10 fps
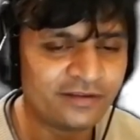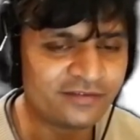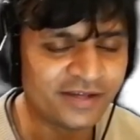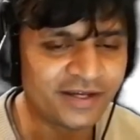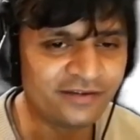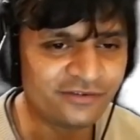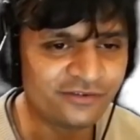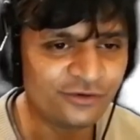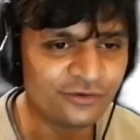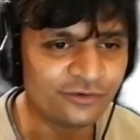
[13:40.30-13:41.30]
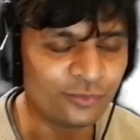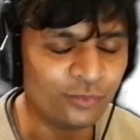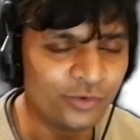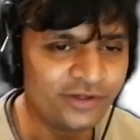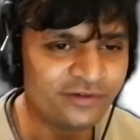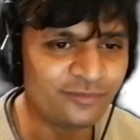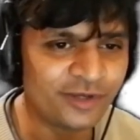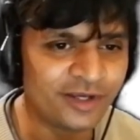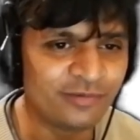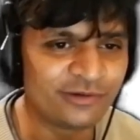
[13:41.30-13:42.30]
The second student wouldn't
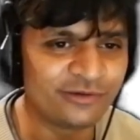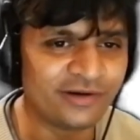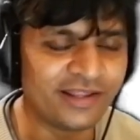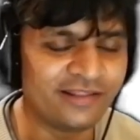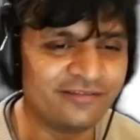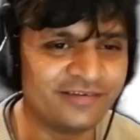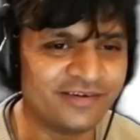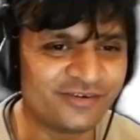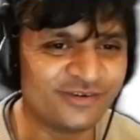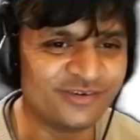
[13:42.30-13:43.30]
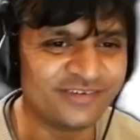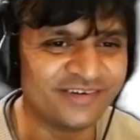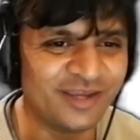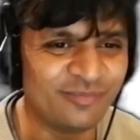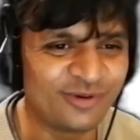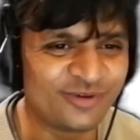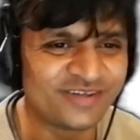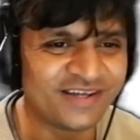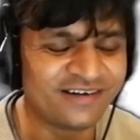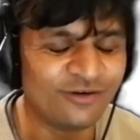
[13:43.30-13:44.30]
be able to read the first student's name because
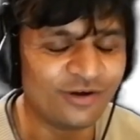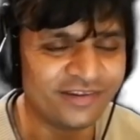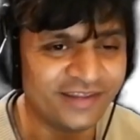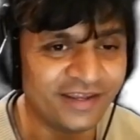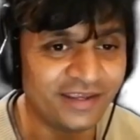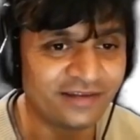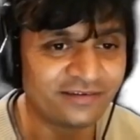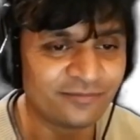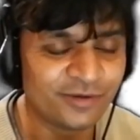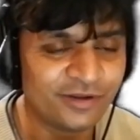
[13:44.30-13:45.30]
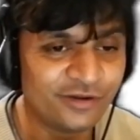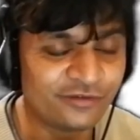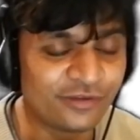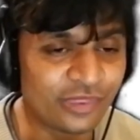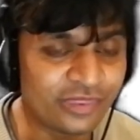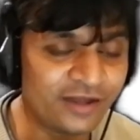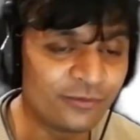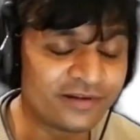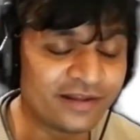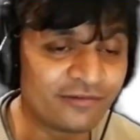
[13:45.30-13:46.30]
he hadn't gotten there yet. So the thing
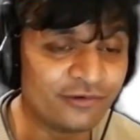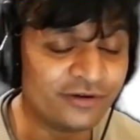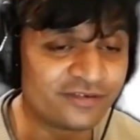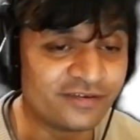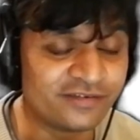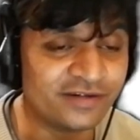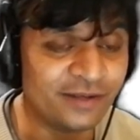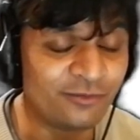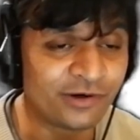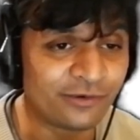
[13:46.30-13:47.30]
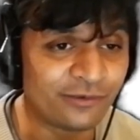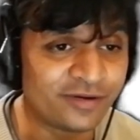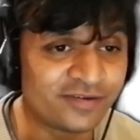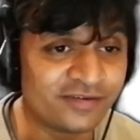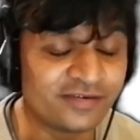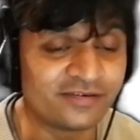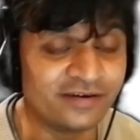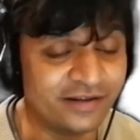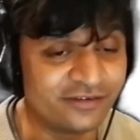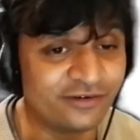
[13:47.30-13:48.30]
with, like, for instance, a network request is it's
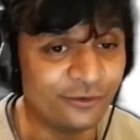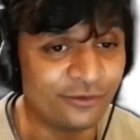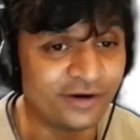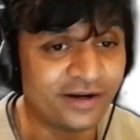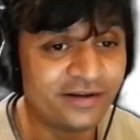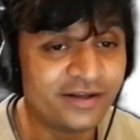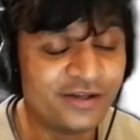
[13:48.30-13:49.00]
really slow, right?